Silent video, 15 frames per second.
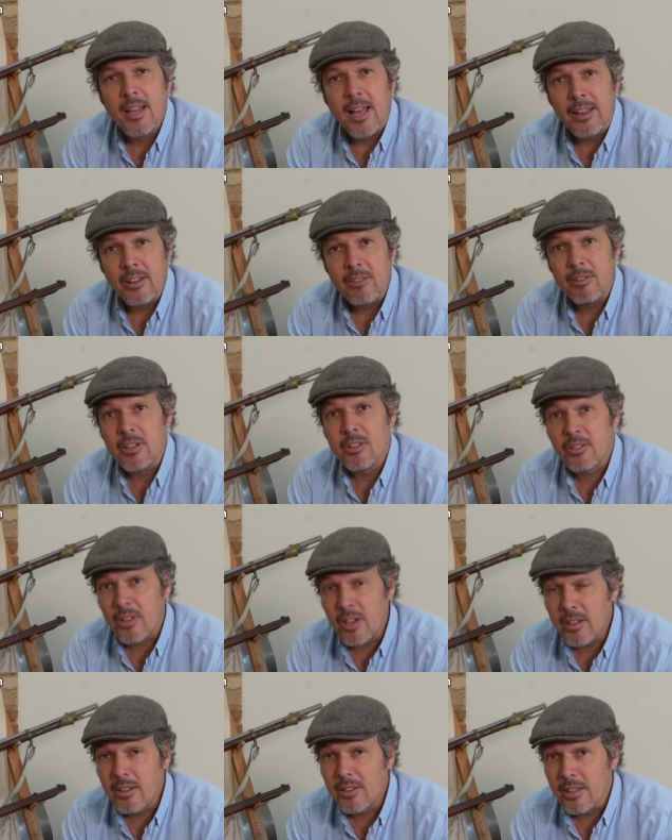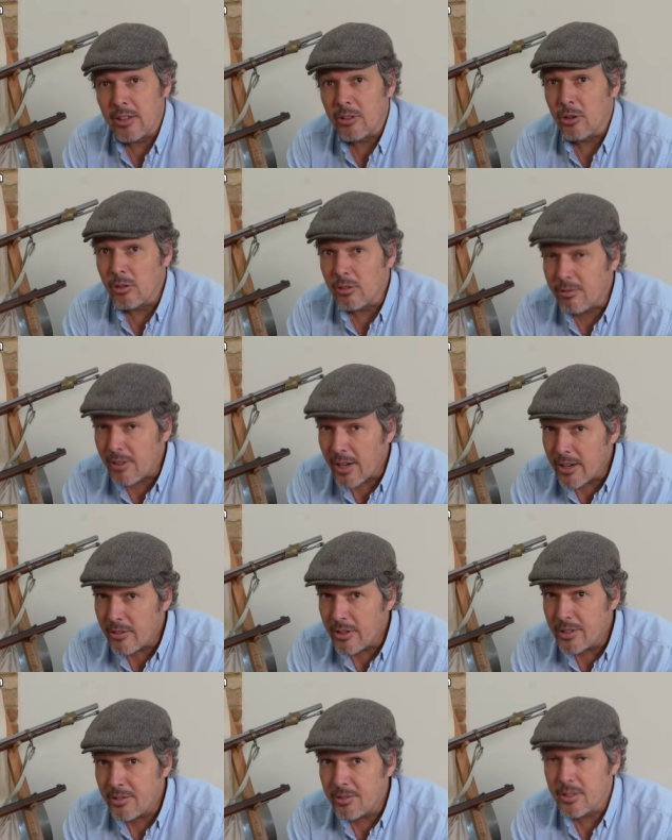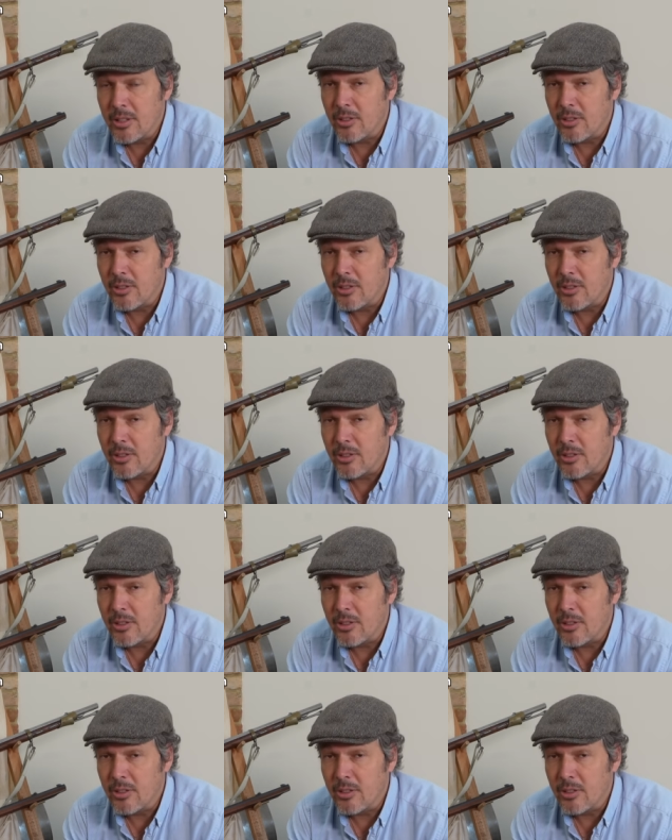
And if it's stuck, then don't fire it.